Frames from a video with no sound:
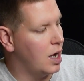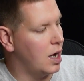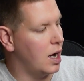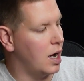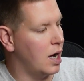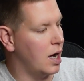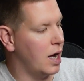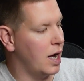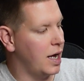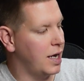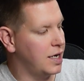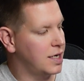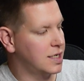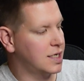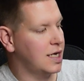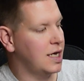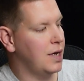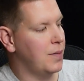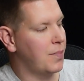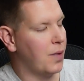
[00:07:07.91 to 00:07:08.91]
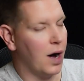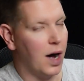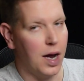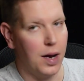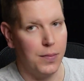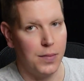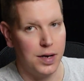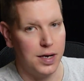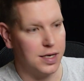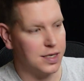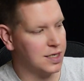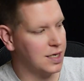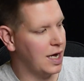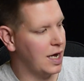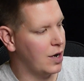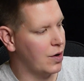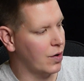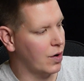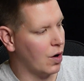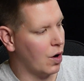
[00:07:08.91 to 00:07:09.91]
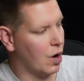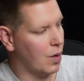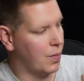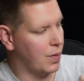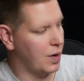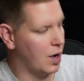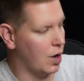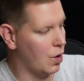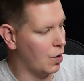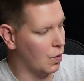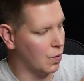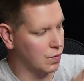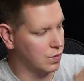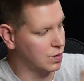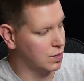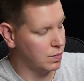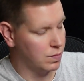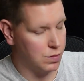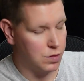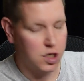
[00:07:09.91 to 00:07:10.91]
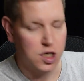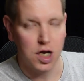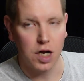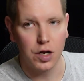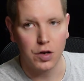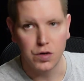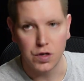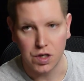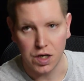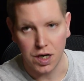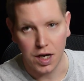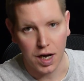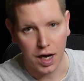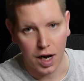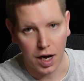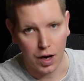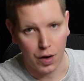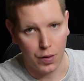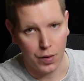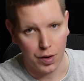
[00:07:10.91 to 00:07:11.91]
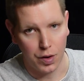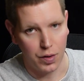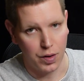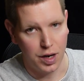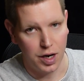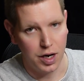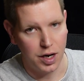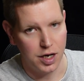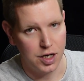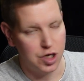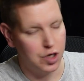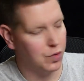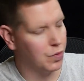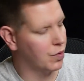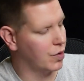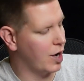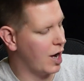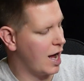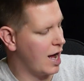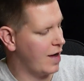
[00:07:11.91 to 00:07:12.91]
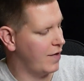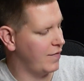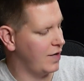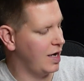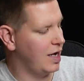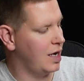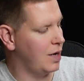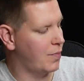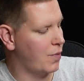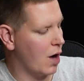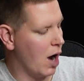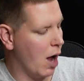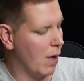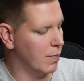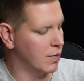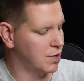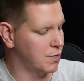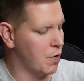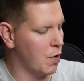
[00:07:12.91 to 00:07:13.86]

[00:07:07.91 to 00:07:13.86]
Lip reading: And this heat pipe and this nanocarbon whole solution they got going on here that you will not have any problems.